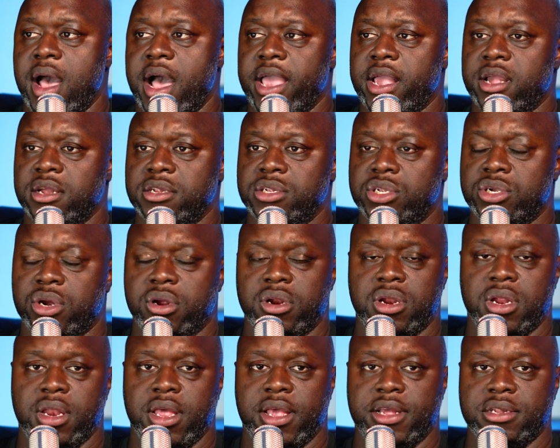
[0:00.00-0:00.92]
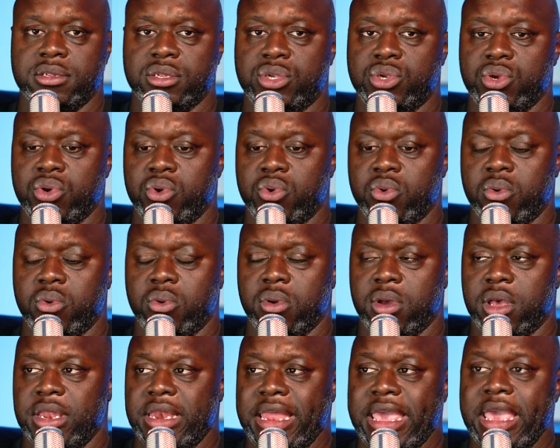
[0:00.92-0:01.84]
I can turn it
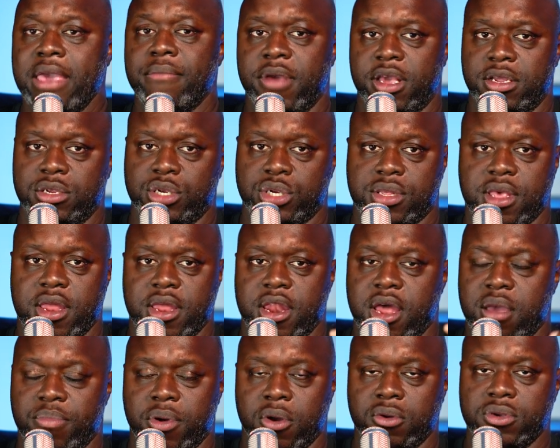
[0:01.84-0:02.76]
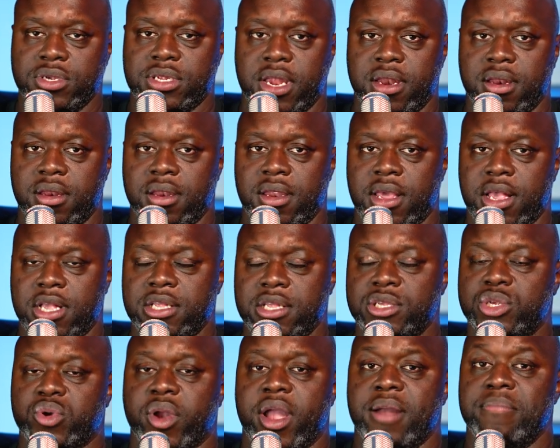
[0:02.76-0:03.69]
into an image that I post on
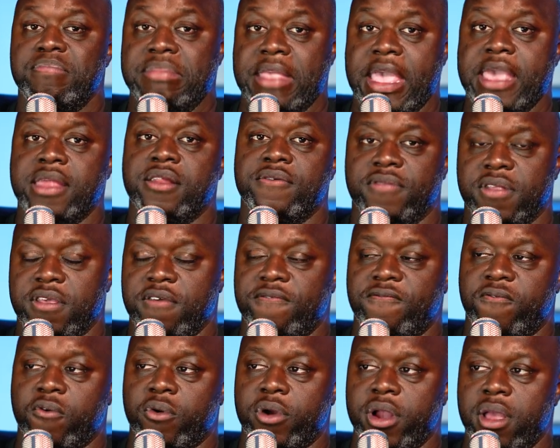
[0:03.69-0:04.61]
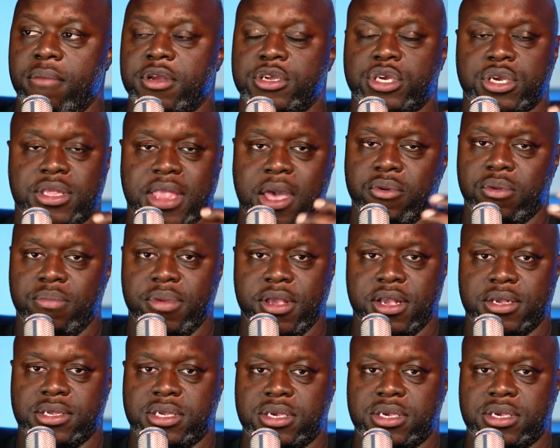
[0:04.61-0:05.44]
Instagram natively for image, and that would be a